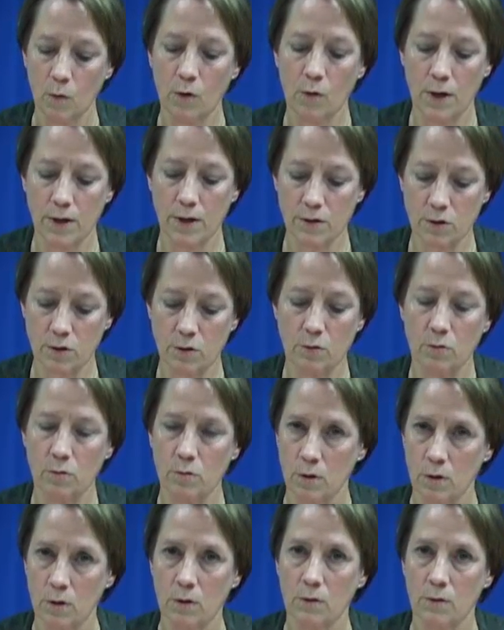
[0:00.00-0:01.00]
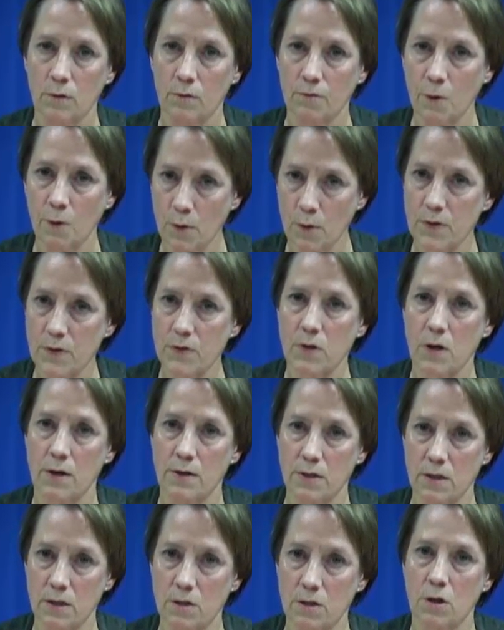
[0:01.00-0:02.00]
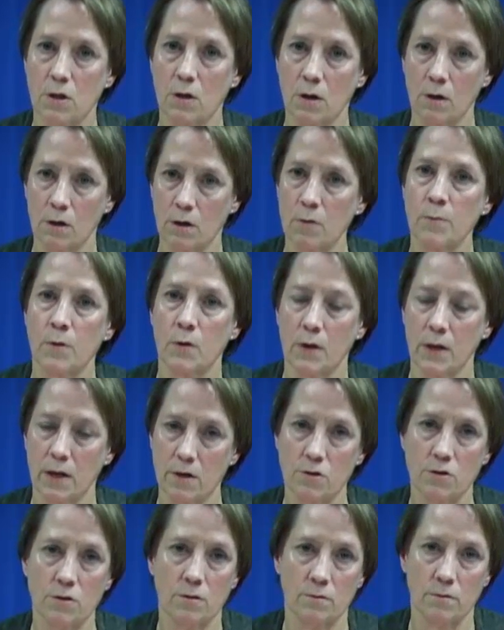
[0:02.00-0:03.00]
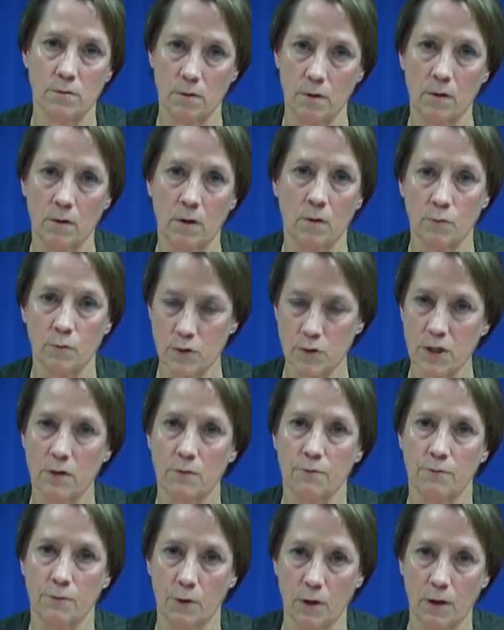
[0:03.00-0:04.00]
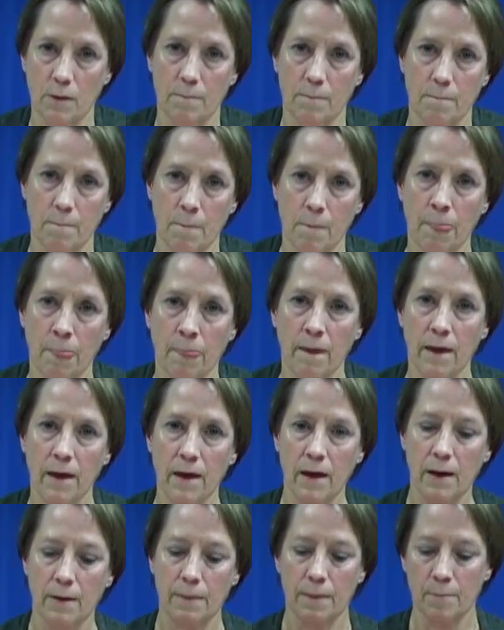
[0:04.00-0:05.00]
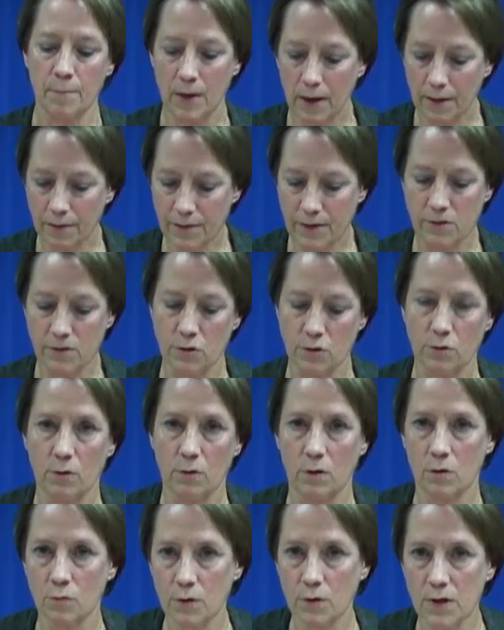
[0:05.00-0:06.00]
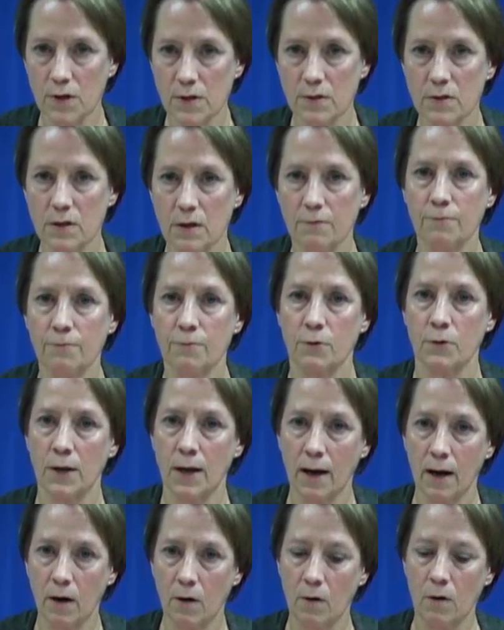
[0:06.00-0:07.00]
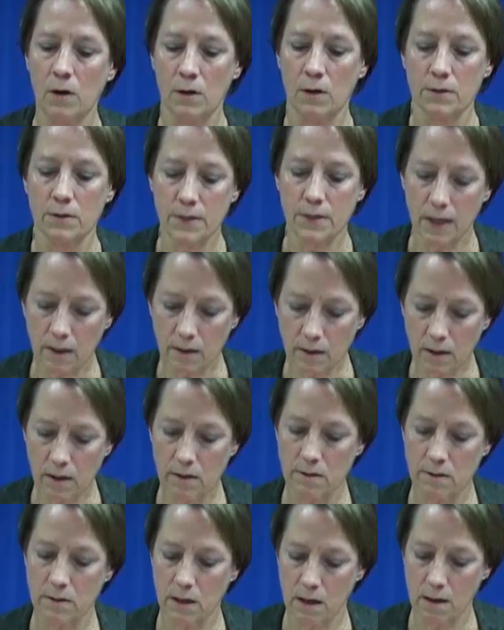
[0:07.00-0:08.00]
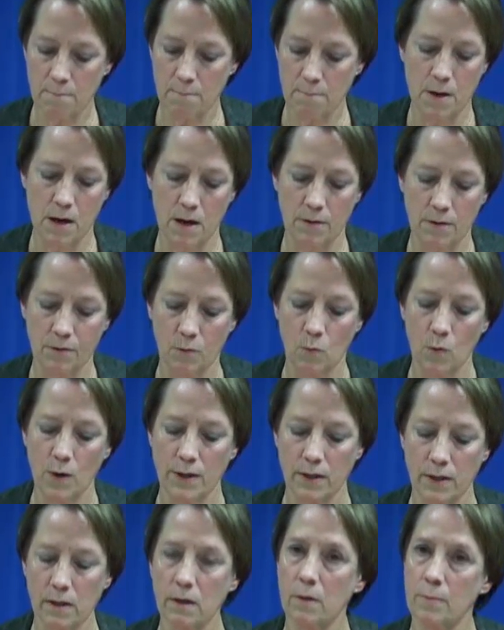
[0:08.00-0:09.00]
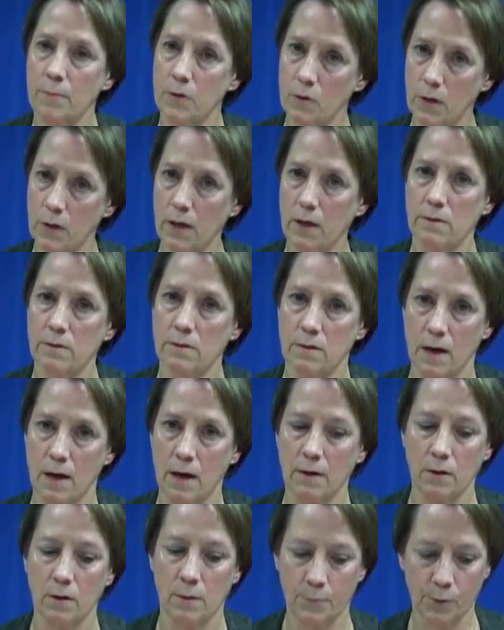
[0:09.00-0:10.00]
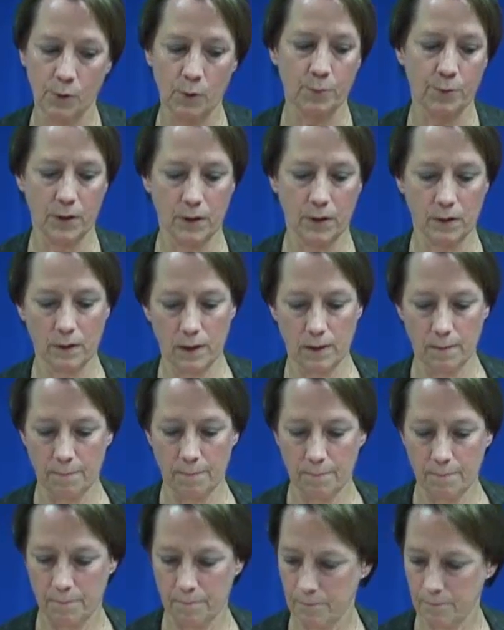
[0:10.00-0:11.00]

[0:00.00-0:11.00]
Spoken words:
we're going to focus on teaching a communication routine for him. And the math teacher agrees that for now, Dan can escape math when he communicates that appropriately.